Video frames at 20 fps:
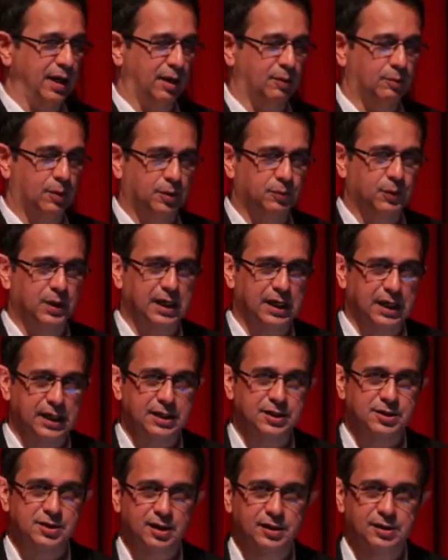And when we
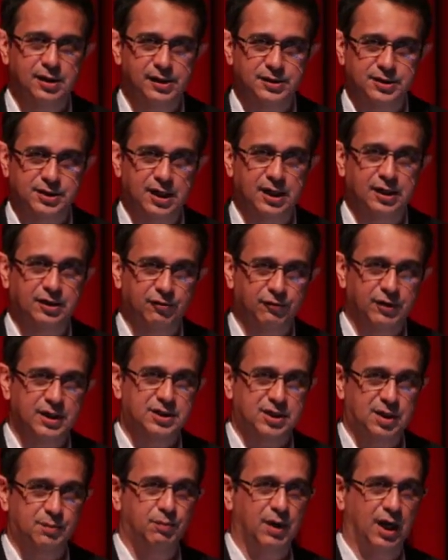eat, there is an
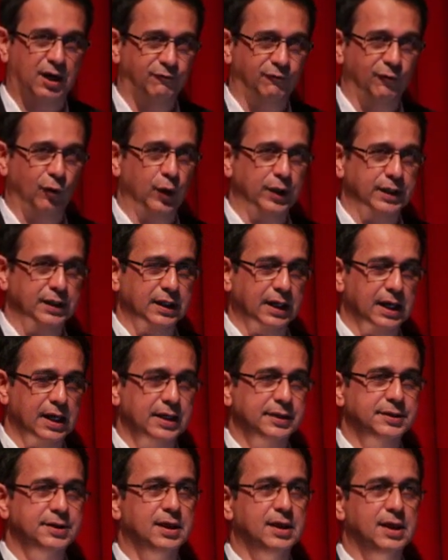increase in blood flow in the
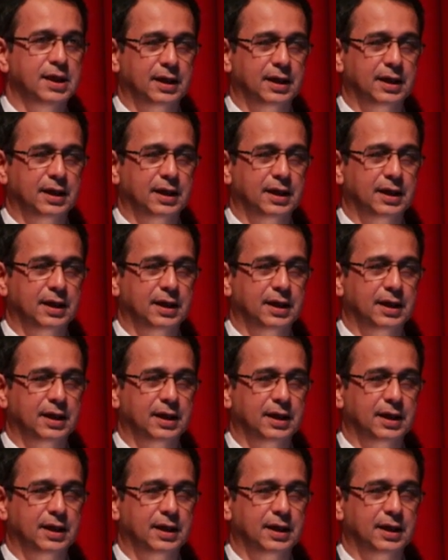gut,